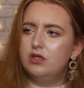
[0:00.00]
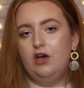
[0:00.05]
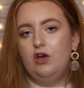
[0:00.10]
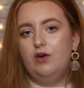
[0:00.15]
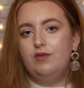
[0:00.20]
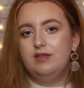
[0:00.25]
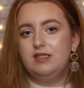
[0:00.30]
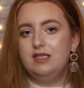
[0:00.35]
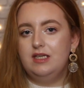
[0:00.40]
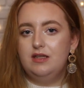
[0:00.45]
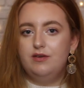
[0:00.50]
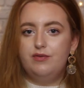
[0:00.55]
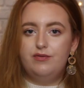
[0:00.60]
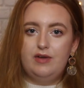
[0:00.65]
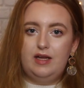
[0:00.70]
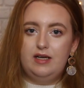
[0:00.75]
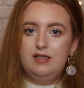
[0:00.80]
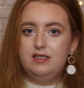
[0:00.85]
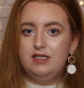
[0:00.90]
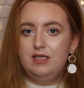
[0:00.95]
And obviously the
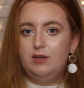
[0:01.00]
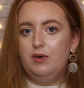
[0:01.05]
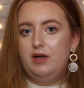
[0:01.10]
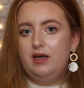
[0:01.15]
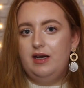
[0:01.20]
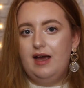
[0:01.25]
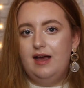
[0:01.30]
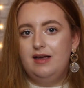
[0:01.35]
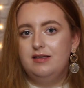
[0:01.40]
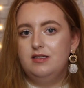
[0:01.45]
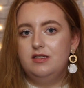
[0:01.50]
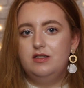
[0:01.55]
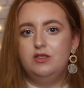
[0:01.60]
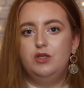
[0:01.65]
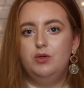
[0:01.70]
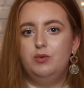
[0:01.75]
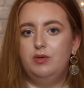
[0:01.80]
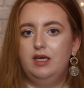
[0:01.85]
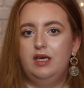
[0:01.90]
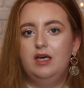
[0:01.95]
Fenty one has
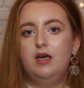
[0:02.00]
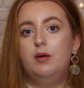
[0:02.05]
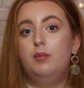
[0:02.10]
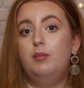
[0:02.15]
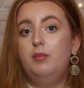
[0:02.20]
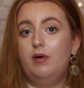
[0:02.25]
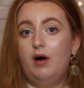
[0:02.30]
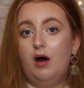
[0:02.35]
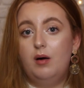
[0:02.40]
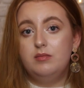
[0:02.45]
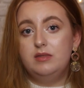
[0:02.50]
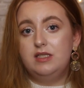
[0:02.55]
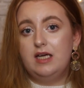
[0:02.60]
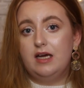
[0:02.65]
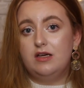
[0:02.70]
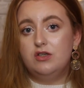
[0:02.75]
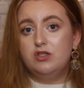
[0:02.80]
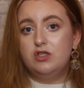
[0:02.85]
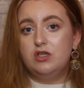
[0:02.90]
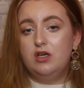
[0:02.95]
its unique balm
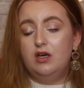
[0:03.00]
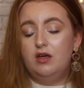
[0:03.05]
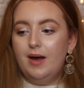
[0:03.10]
texture.